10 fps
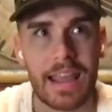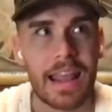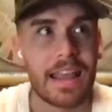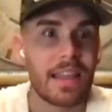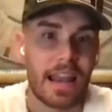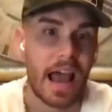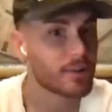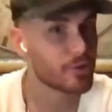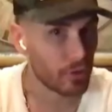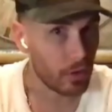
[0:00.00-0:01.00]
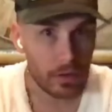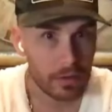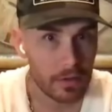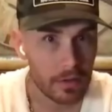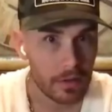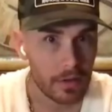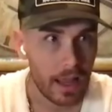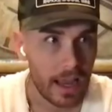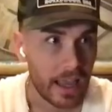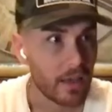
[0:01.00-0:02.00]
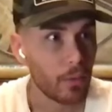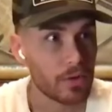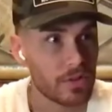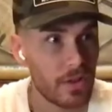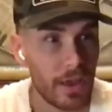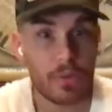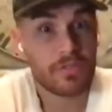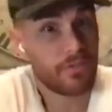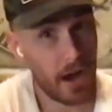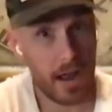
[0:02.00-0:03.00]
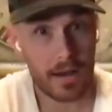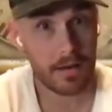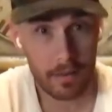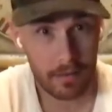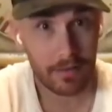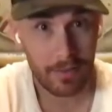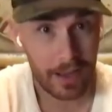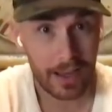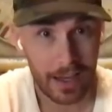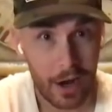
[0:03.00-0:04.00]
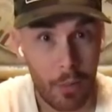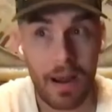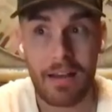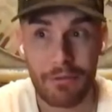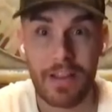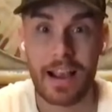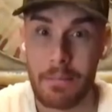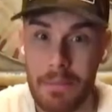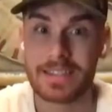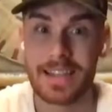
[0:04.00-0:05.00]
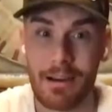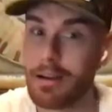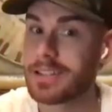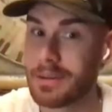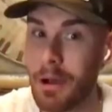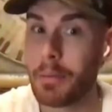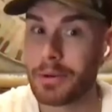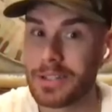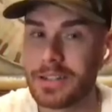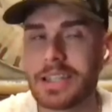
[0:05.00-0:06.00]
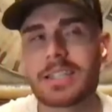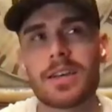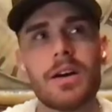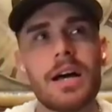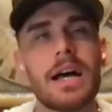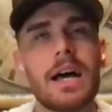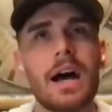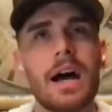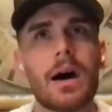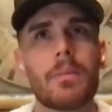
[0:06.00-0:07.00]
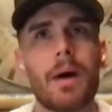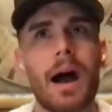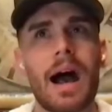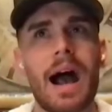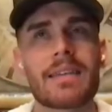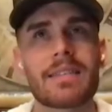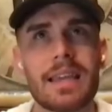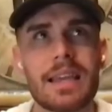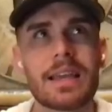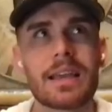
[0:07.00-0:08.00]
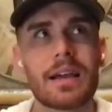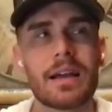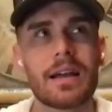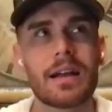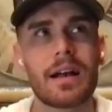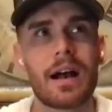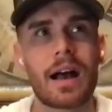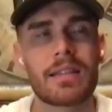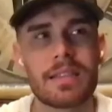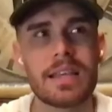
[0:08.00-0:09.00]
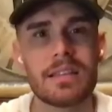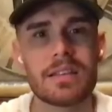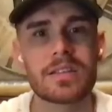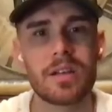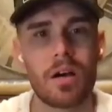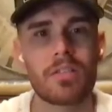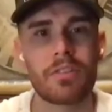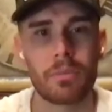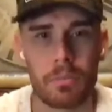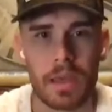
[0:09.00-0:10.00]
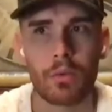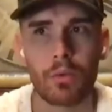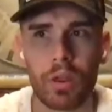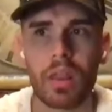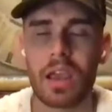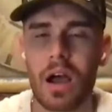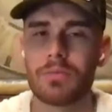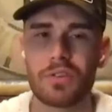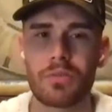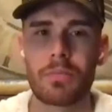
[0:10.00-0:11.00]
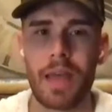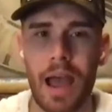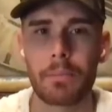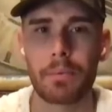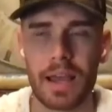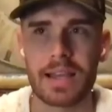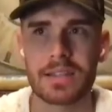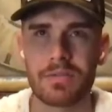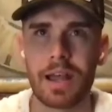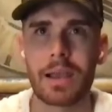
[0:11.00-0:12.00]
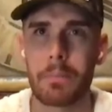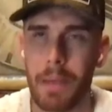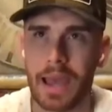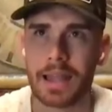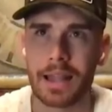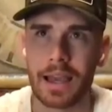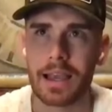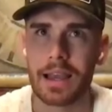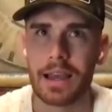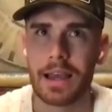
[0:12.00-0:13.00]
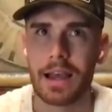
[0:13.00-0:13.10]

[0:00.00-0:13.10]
it, in the natural like it was it was fine like you know but i feel like i missed out on some opportunities so yeah um I, I, think i think this song for me really comes from that place of like man like